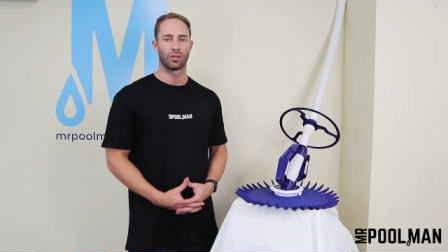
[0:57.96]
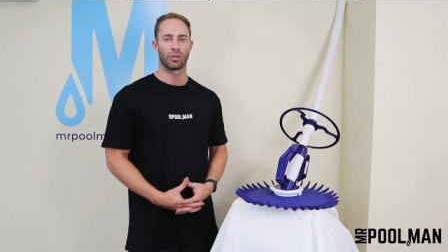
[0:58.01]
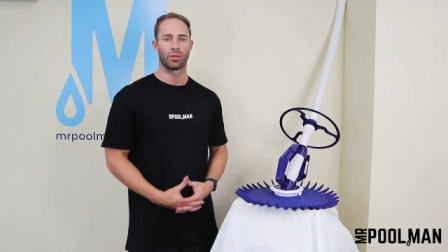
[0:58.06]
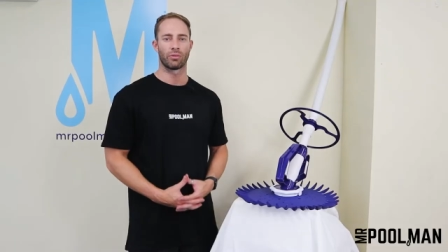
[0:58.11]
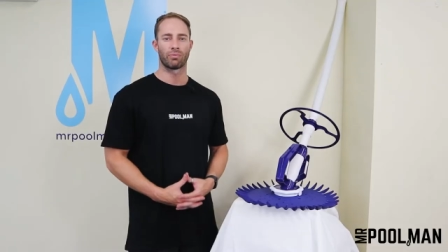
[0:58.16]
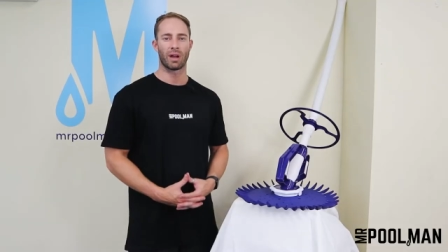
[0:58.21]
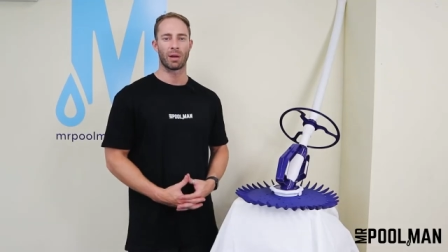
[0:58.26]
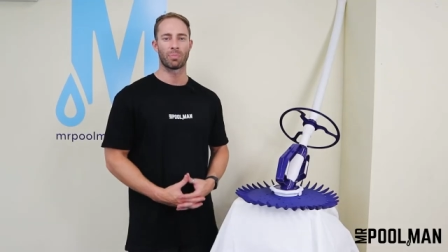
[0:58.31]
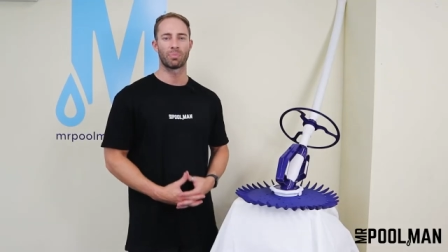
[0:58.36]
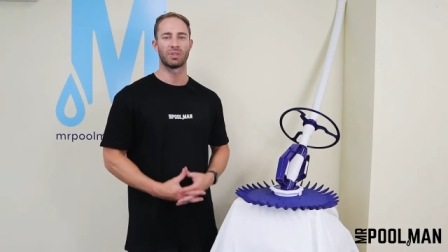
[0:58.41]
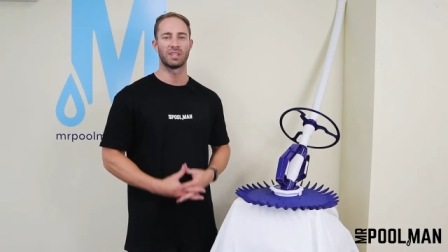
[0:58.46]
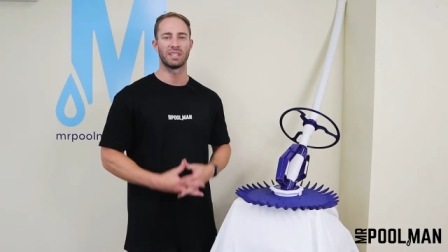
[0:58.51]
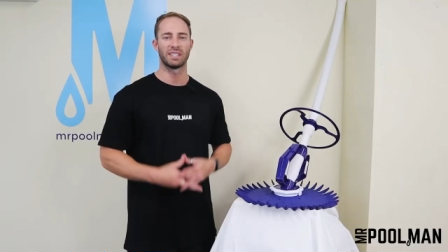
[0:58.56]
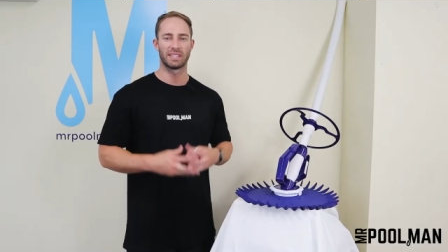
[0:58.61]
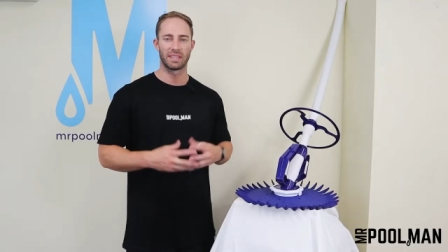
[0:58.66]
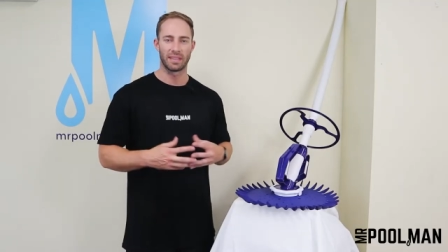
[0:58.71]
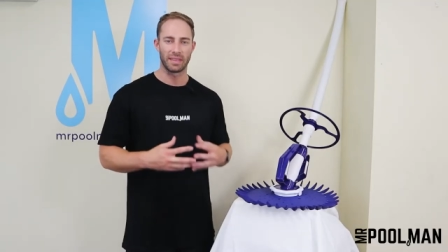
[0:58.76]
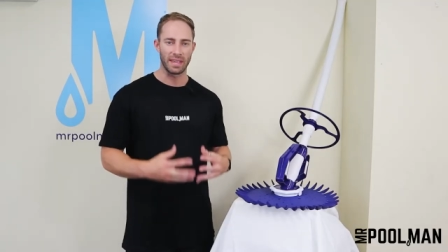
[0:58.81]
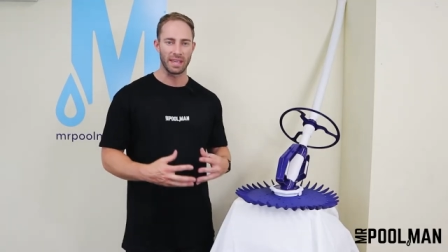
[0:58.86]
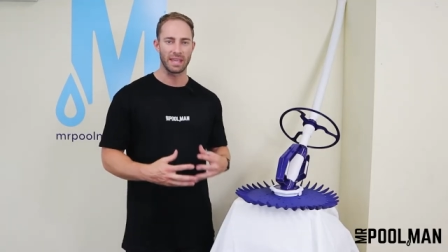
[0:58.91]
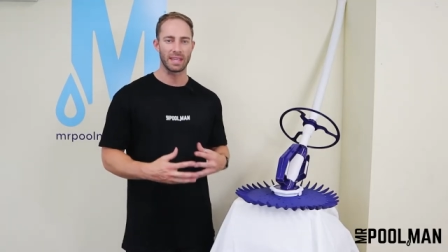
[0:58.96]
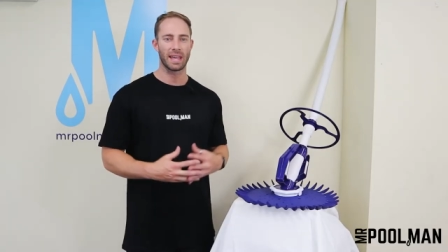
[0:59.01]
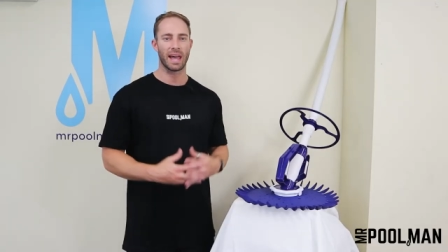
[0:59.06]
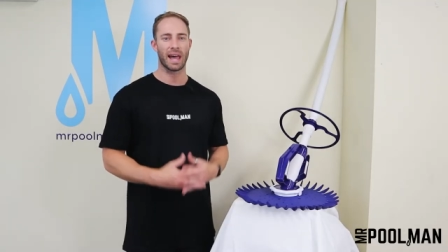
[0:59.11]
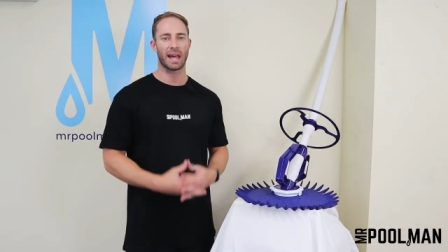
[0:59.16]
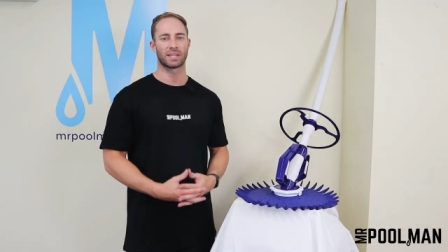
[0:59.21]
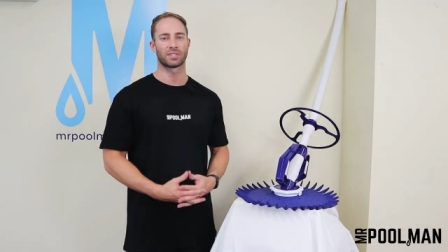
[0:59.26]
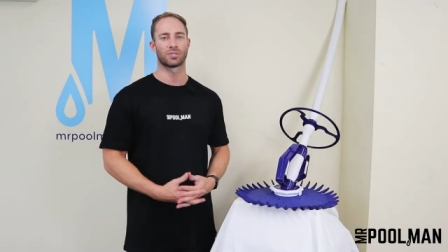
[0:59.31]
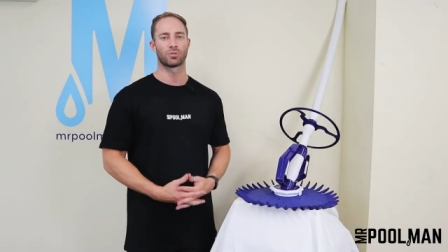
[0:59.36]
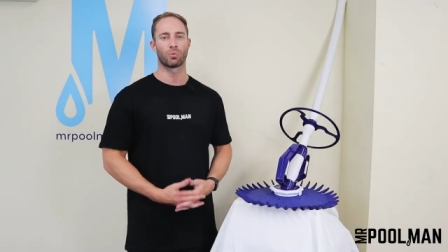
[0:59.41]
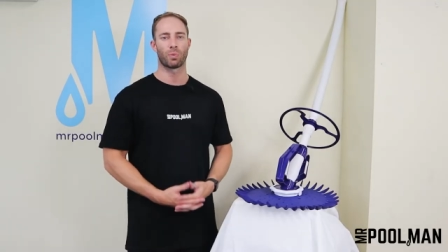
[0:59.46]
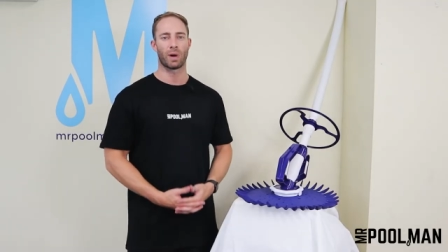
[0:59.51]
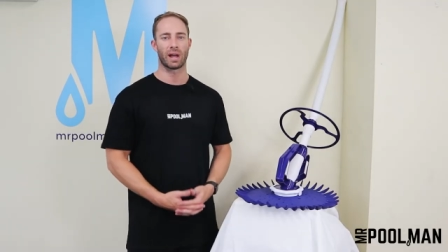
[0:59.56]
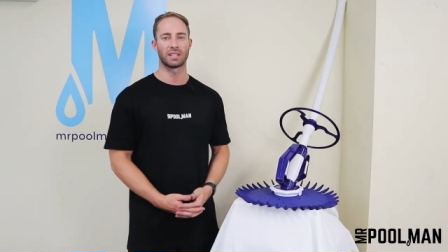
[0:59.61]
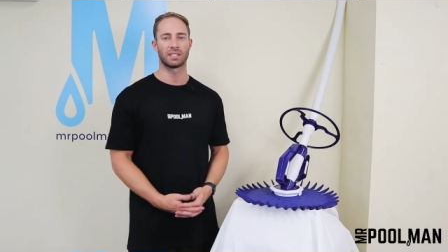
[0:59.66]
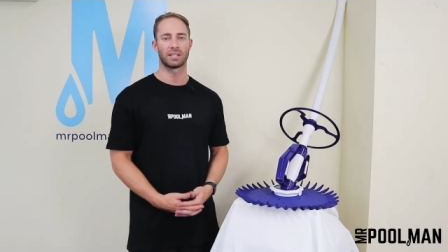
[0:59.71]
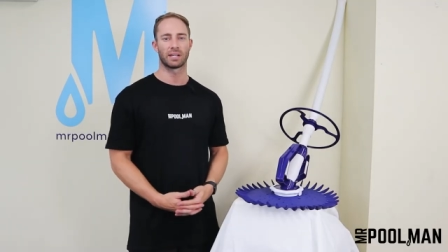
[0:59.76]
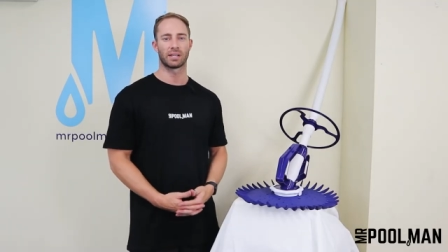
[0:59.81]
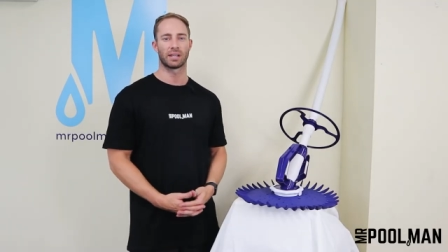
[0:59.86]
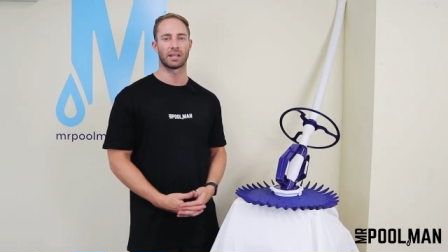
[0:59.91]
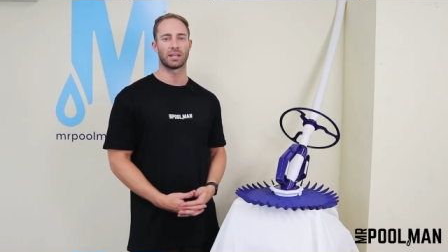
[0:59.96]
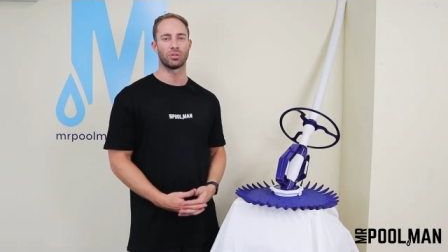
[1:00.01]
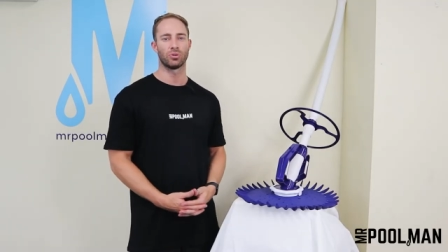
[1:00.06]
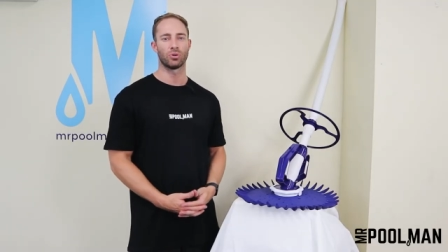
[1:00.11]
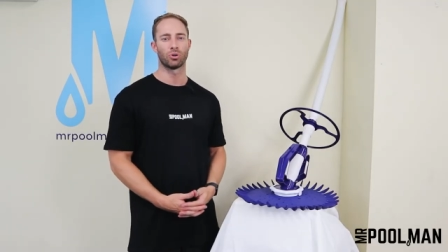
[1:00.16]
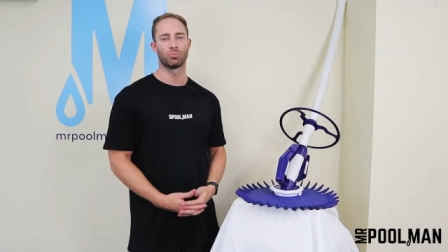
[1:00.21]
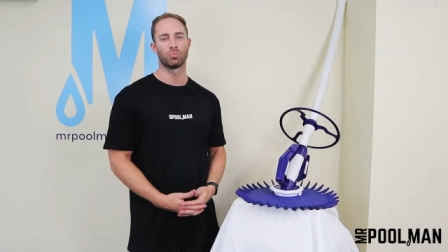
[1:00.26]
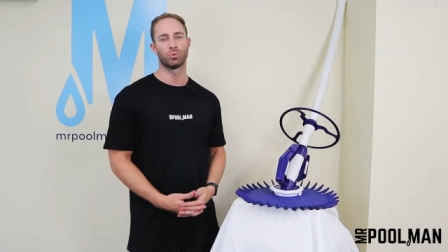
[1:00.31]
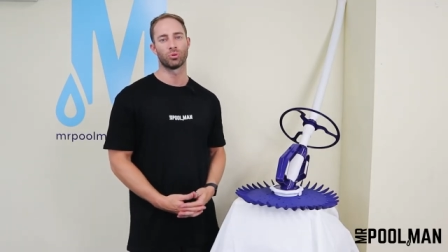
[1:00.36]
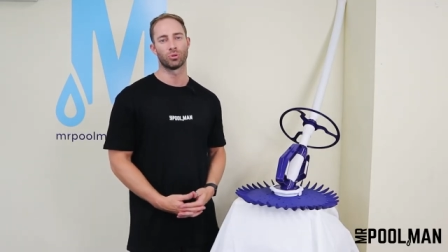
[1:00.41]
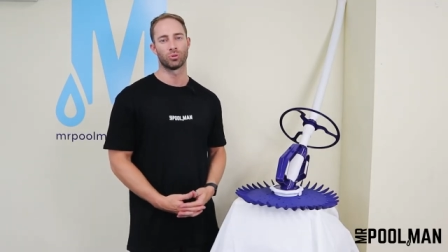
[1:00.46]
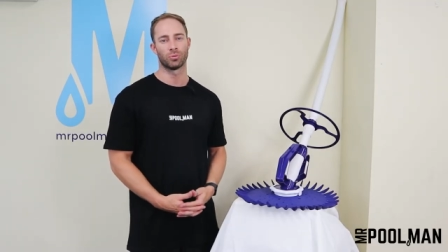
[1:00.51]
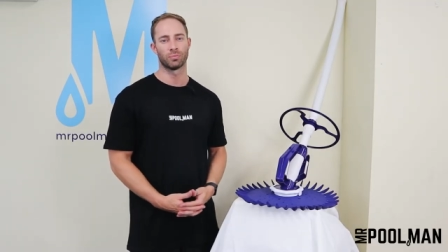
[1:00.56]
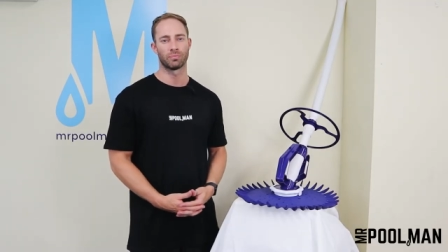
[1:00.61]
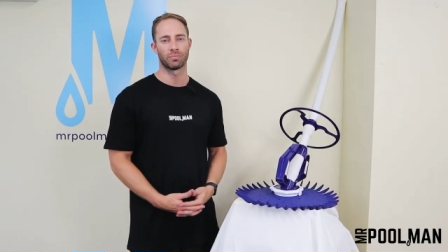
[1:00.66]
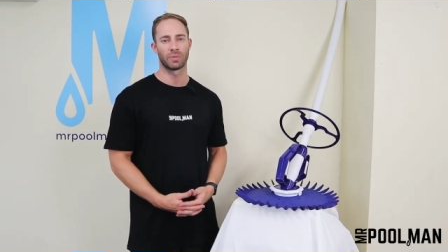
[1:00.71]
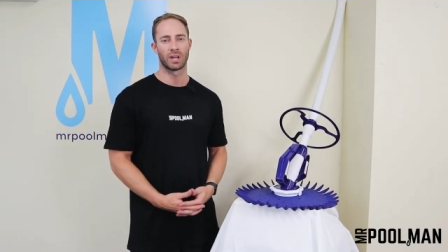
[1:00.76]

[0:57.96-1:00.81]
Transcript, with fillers: The Rapid is the hassle way to clean your pool.